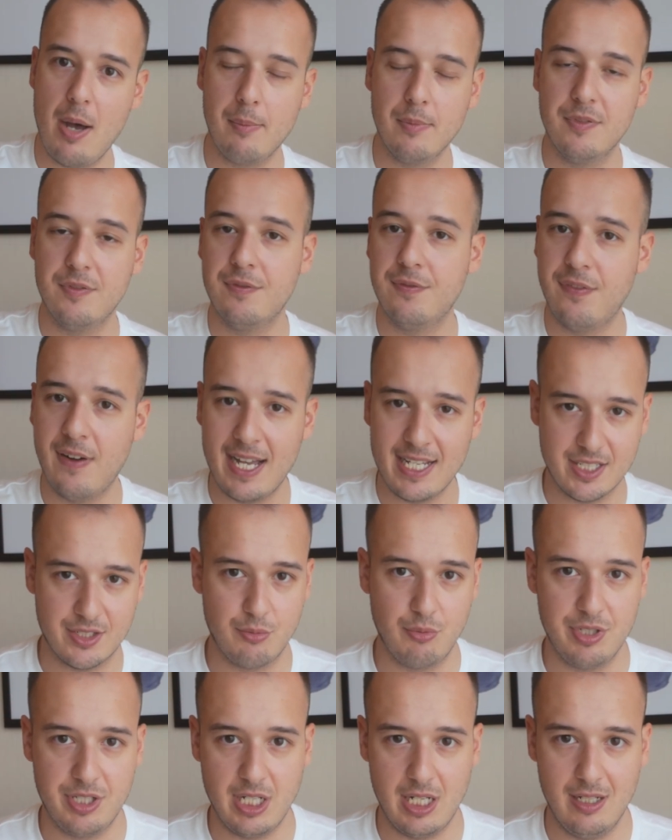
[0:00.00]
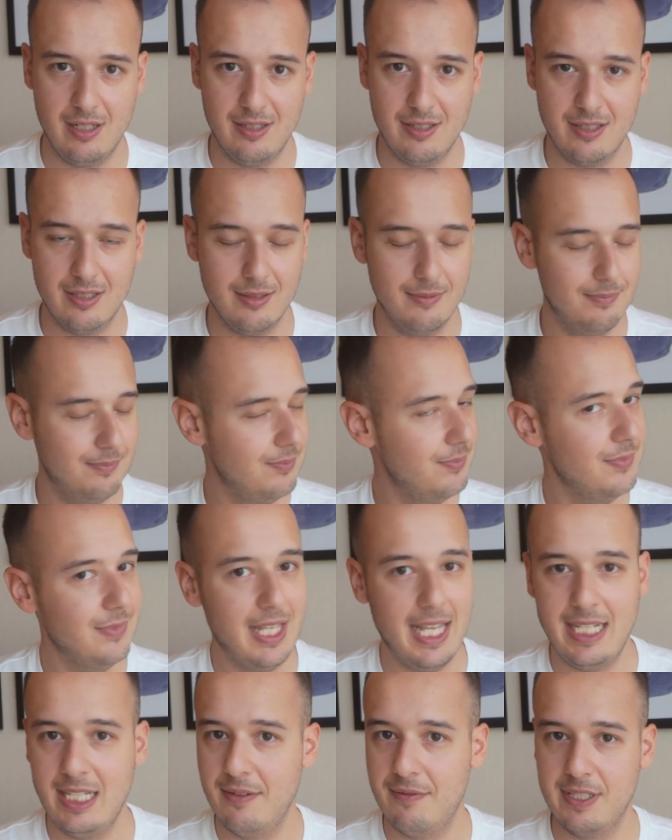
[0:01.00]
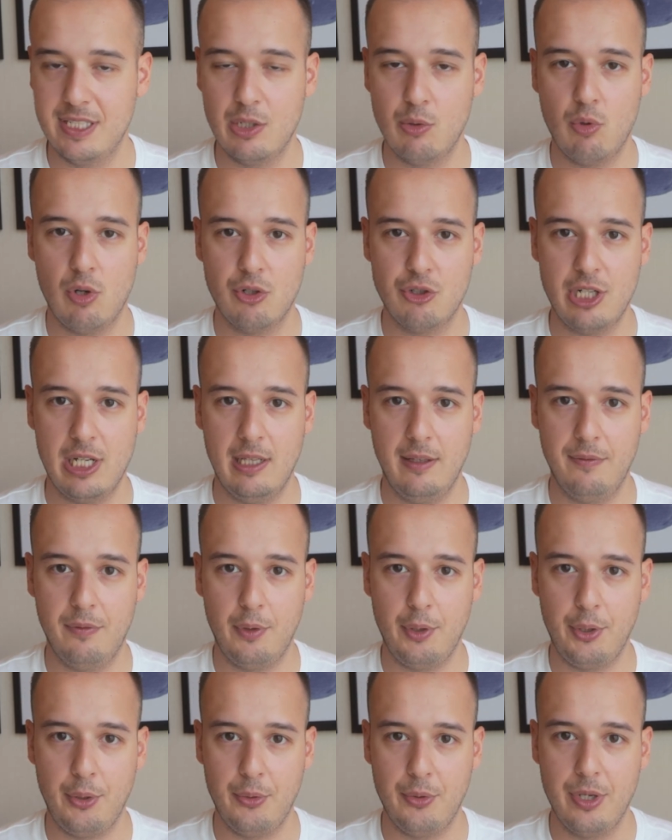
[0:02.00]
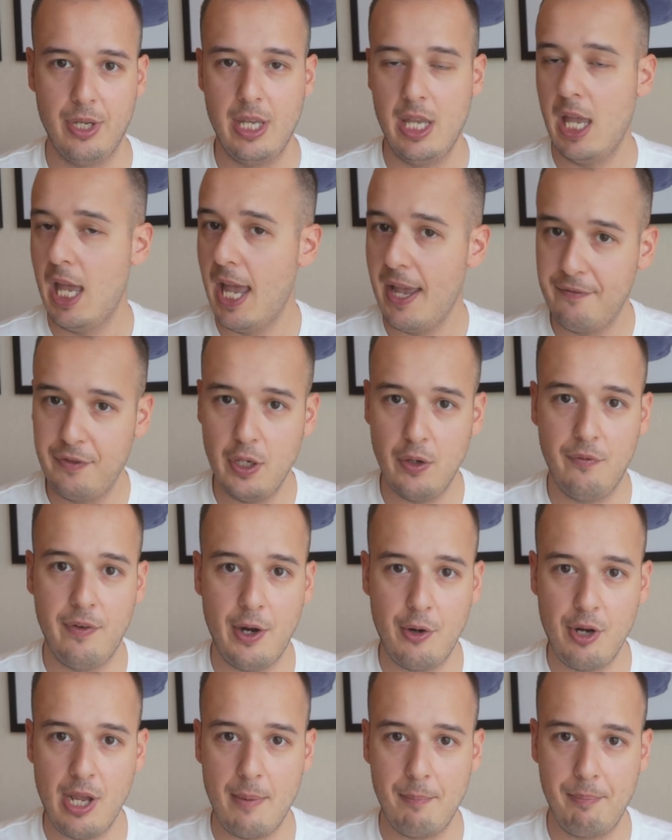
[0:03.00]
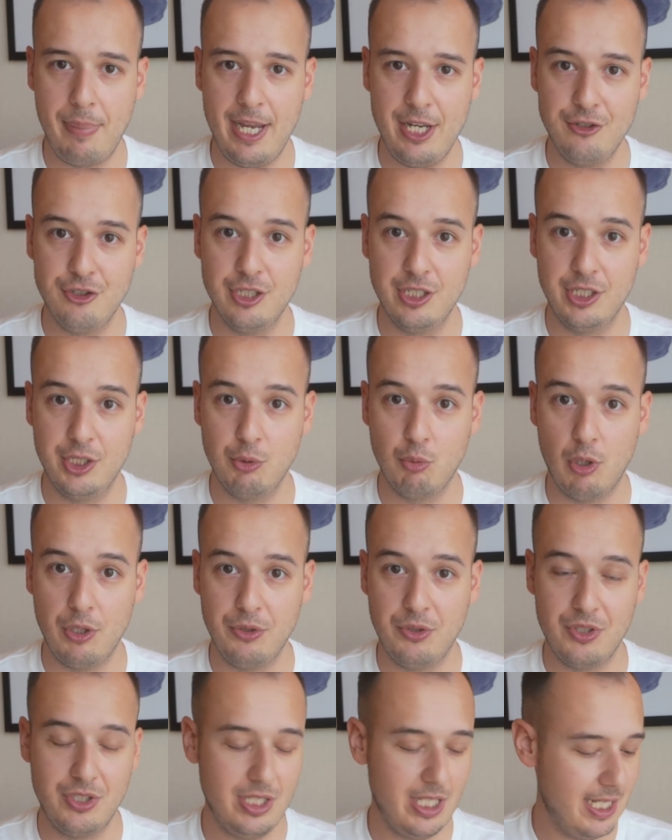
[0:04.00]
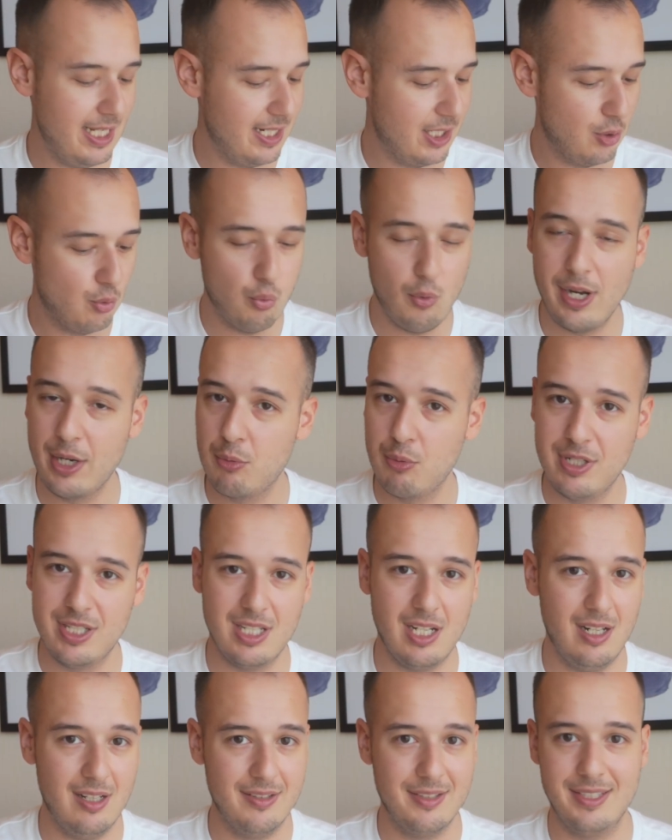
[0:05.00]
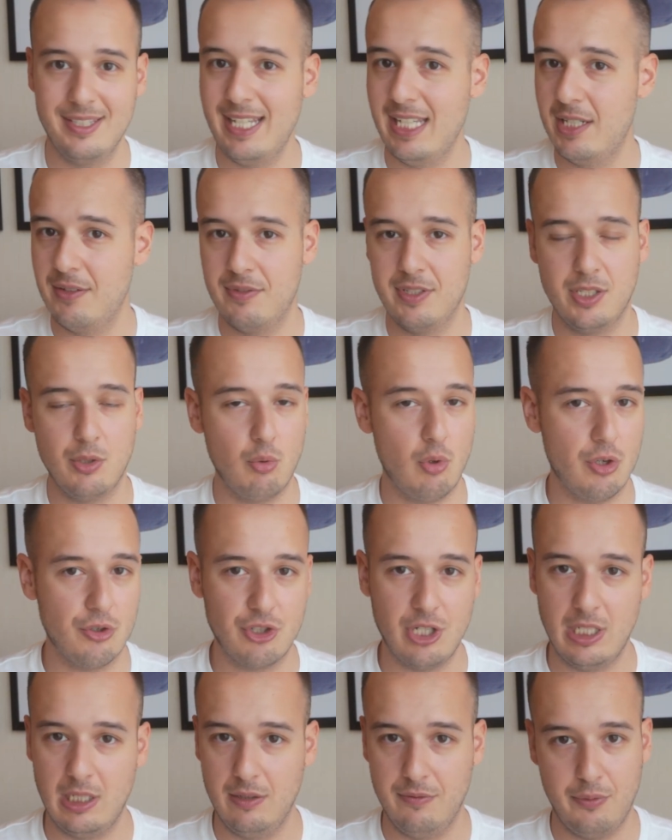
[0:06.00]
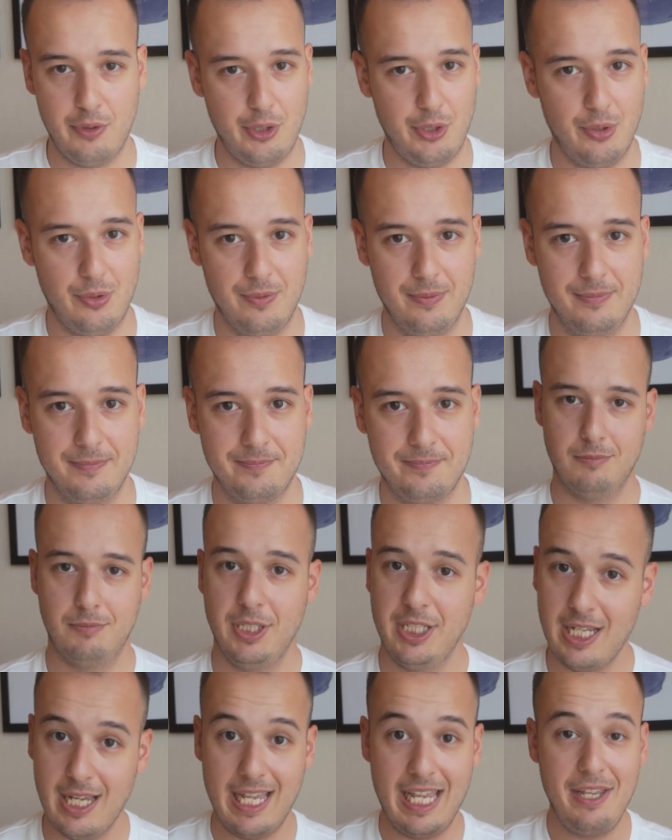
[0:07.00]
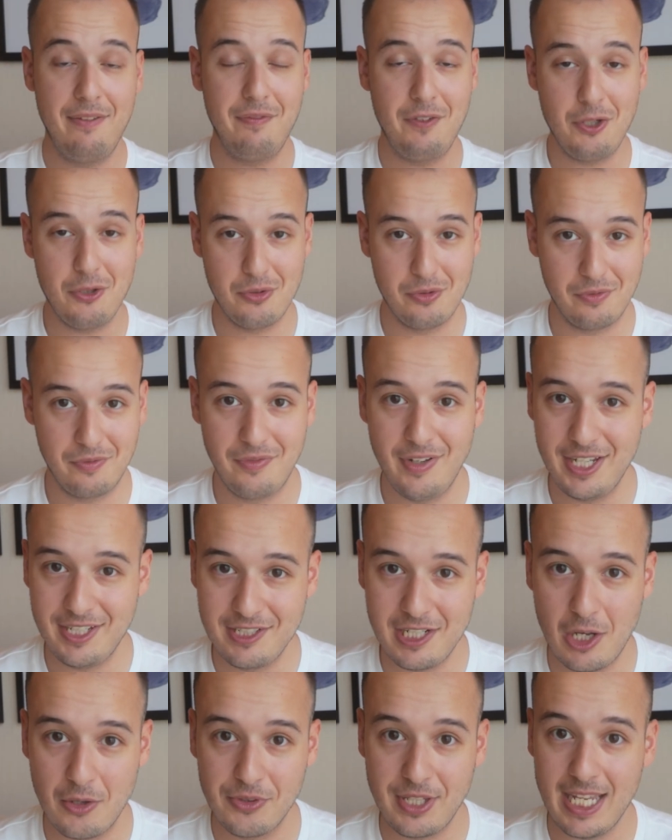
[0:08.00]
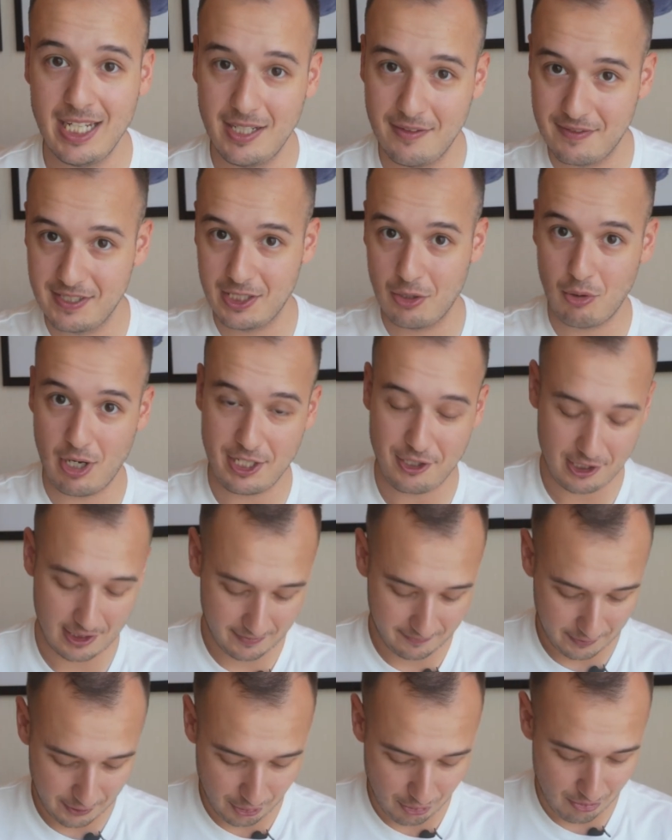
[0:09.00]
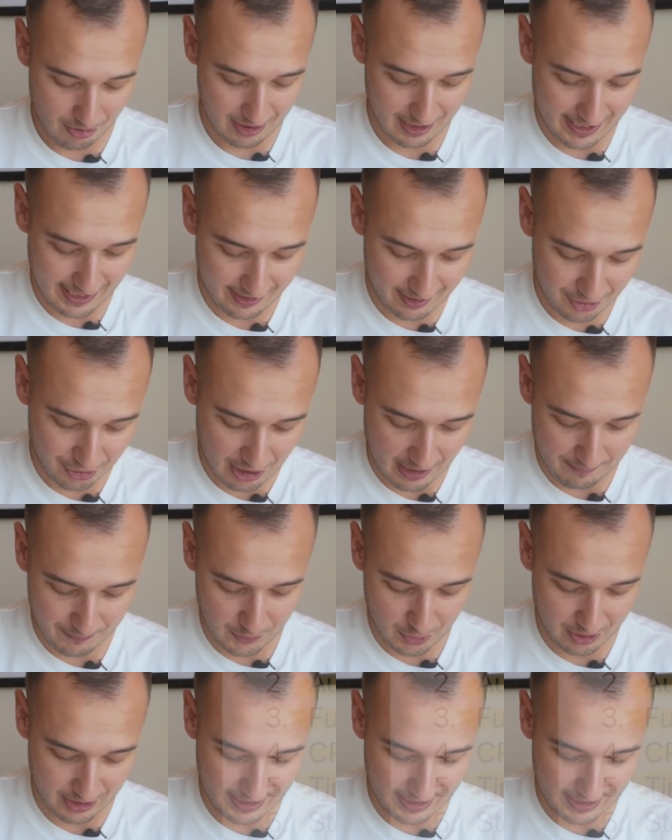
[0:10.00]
fast results, native is the wrong channel for you. If you're very impatient, you want to see quick results, native is the wrong channel for you. But yeah, if you think now native is the right channel for you, let's jump to the